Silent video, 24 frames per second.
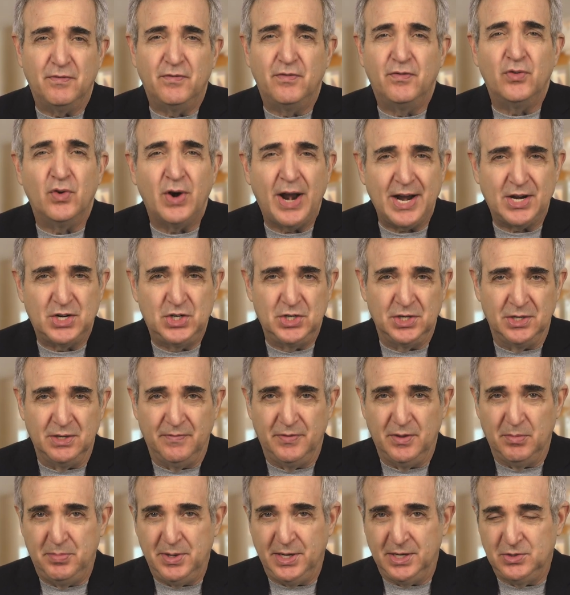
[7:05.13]
fraction
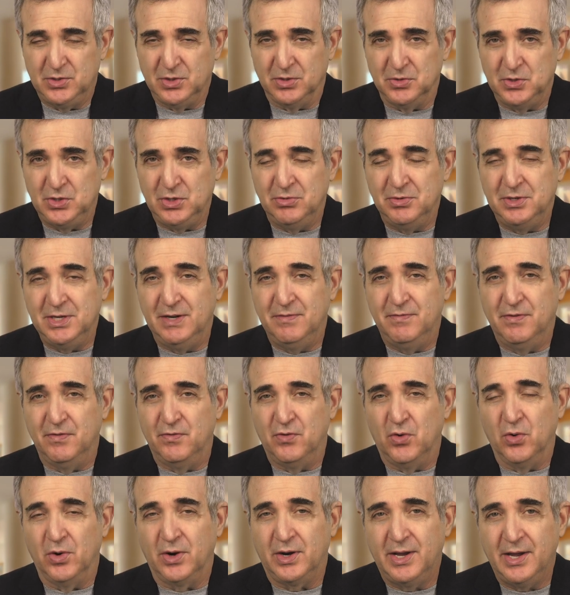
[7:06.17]
of the pixels you need for
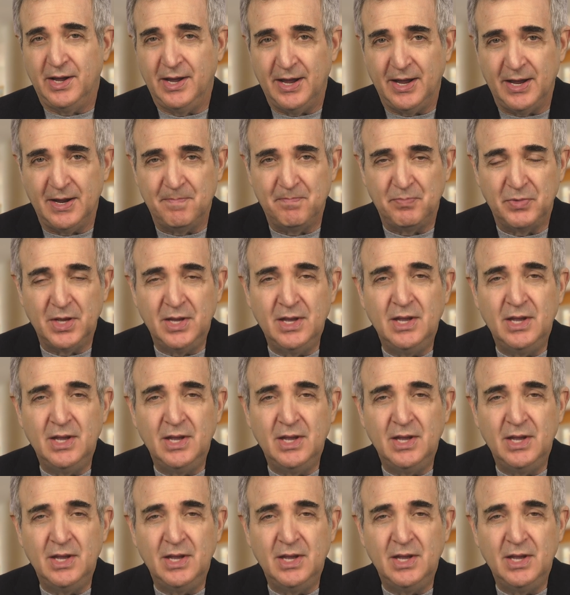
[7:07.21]
4K.